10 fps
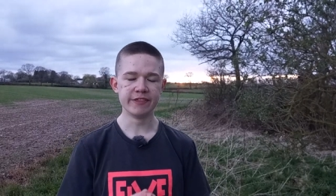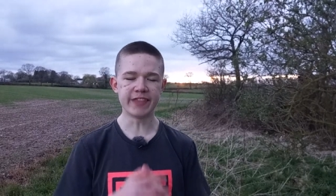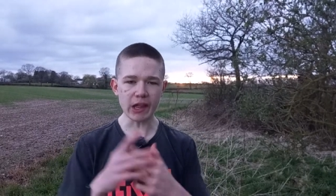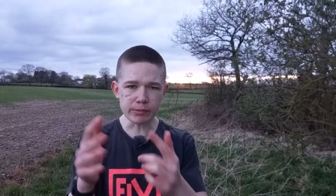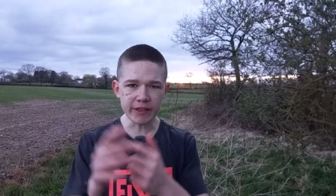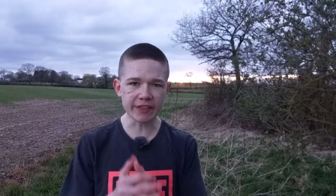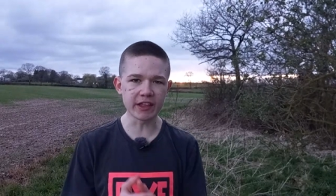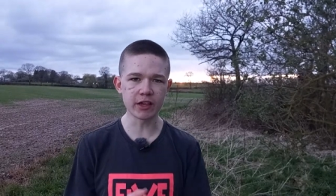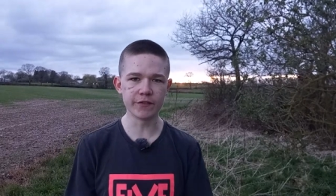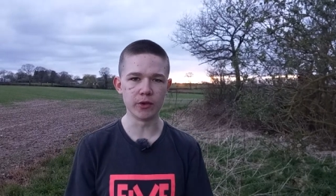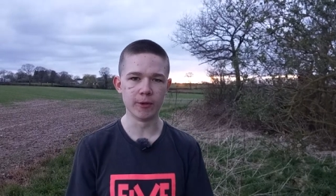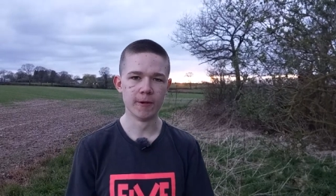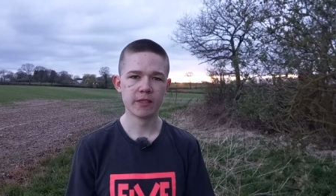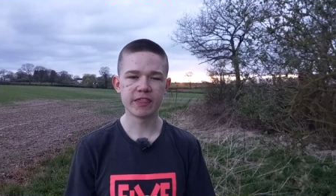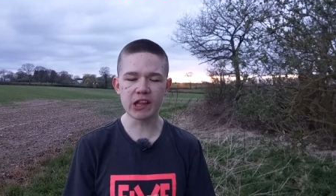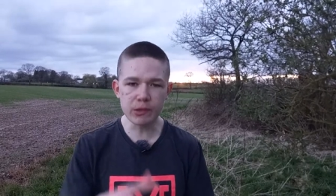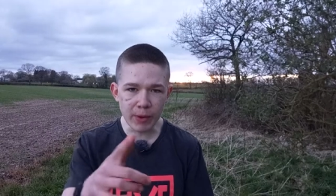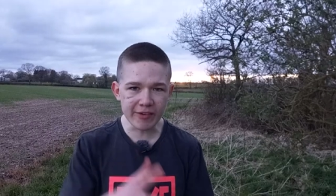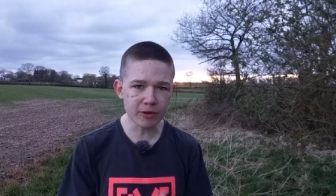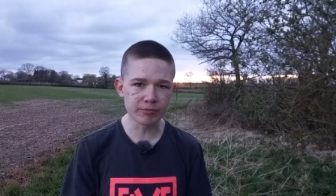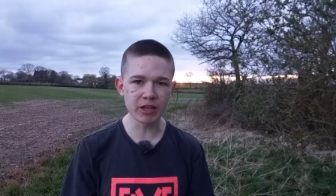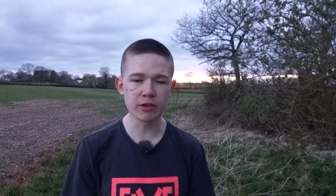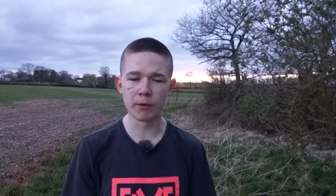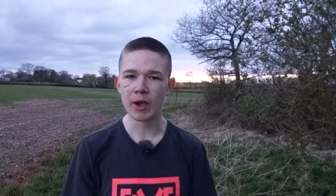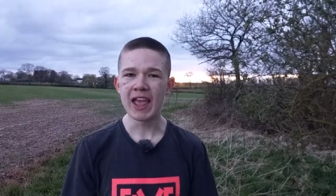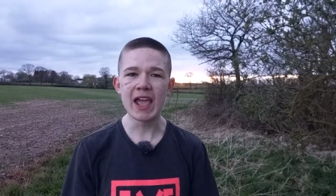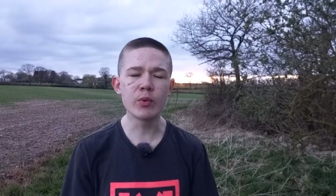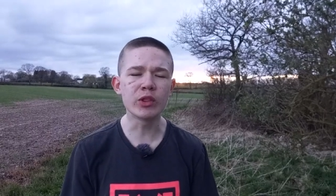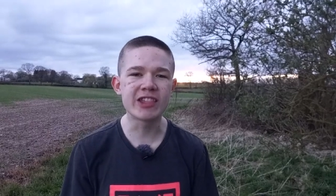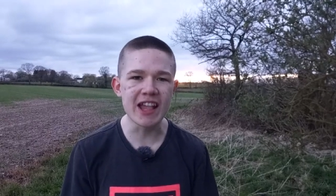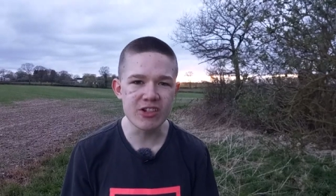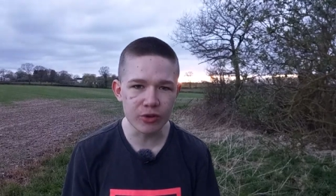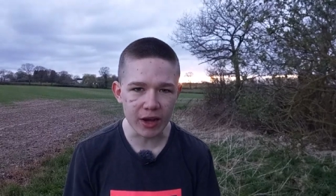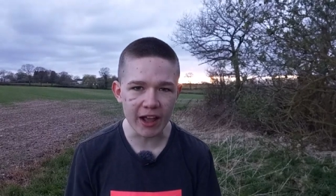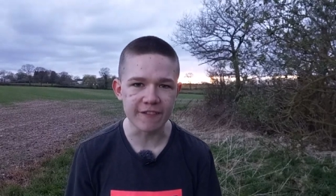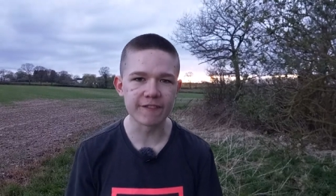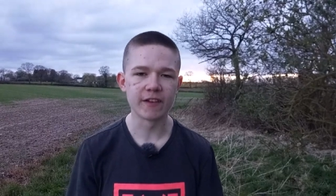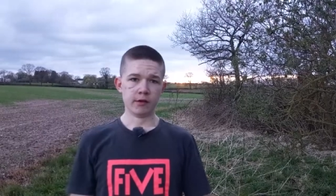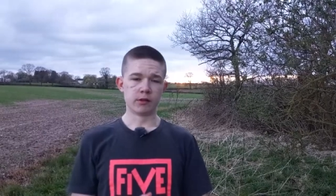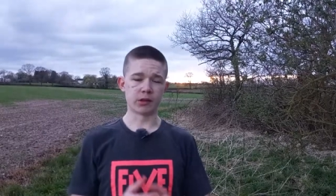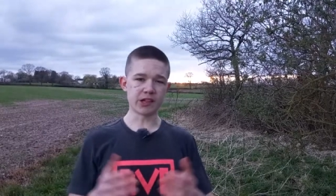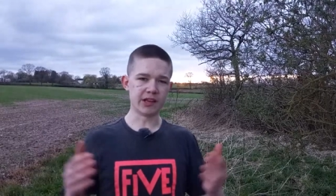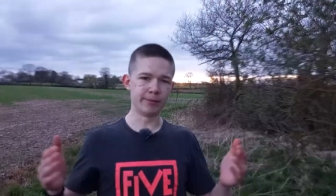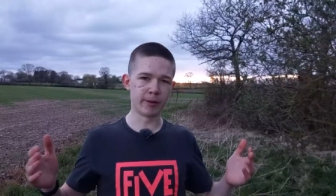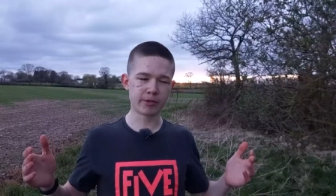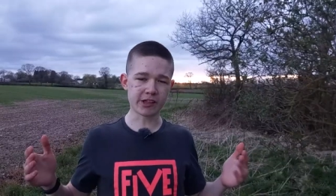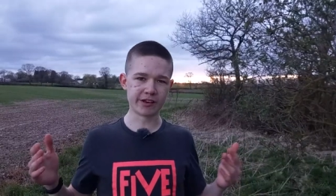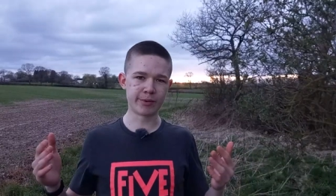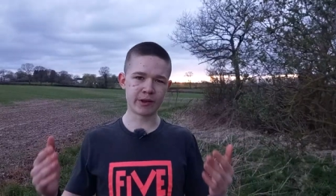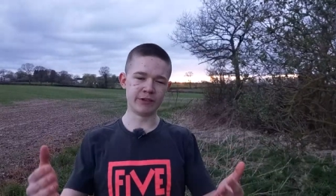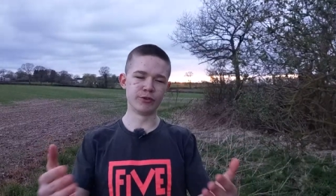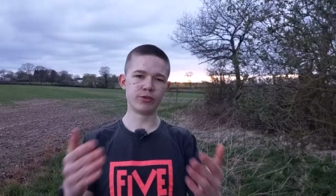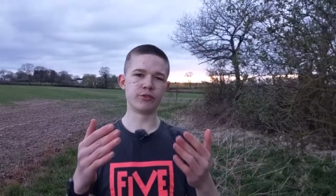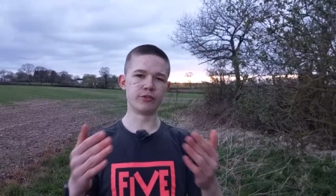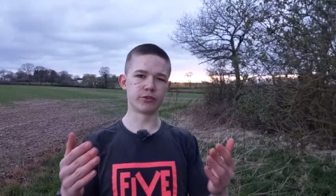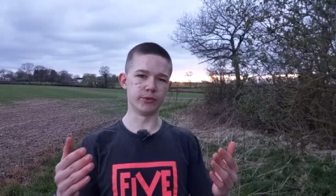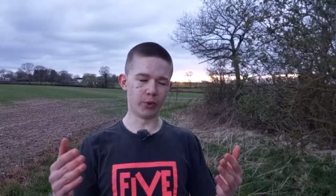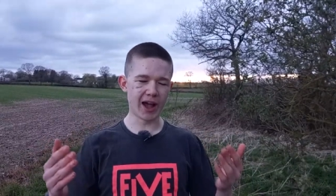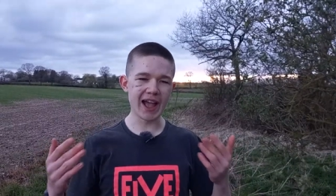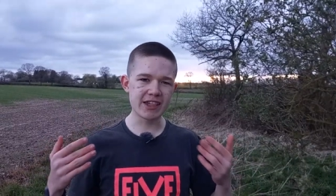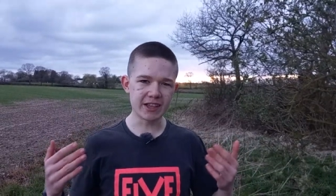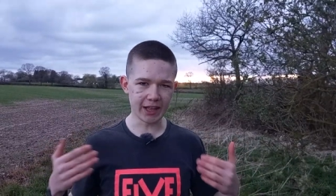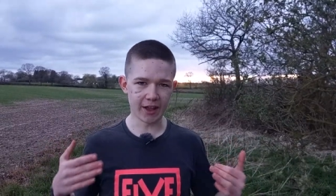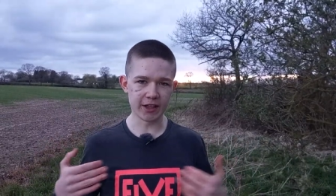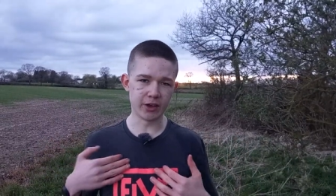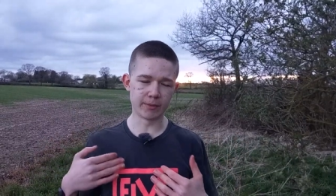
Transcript: That's what they'll think of you. This is where it'll bring you, bro. It will change your life. So essentially, bro, I'm just gonna quickly run you through what actually I do.